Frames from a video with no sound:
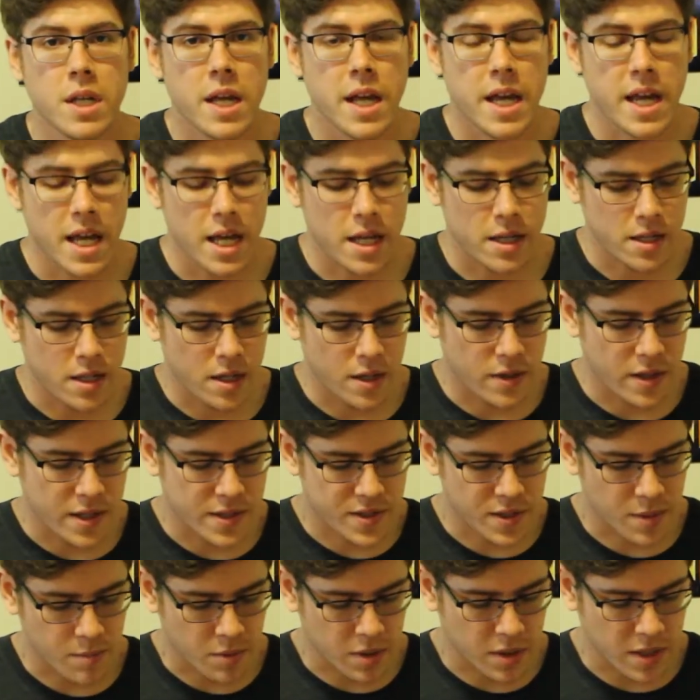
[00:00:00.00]
and
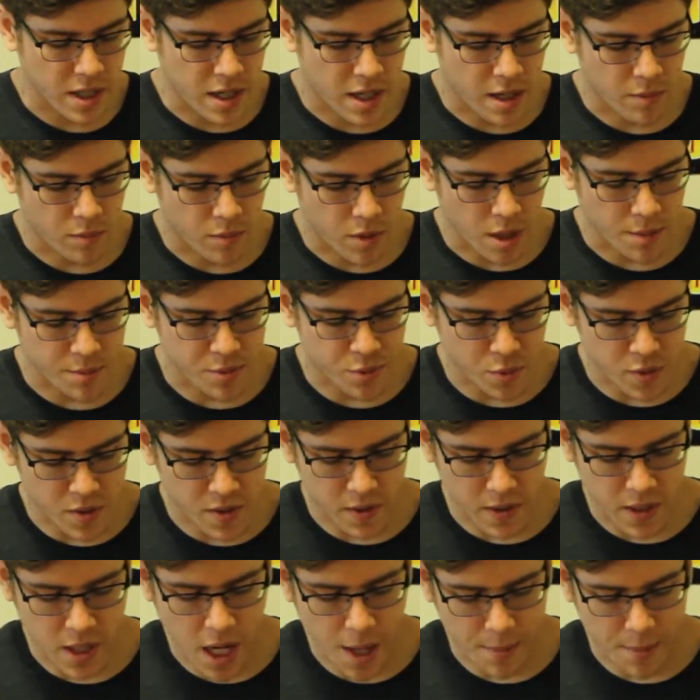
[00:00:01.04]
that's something that Rob's recently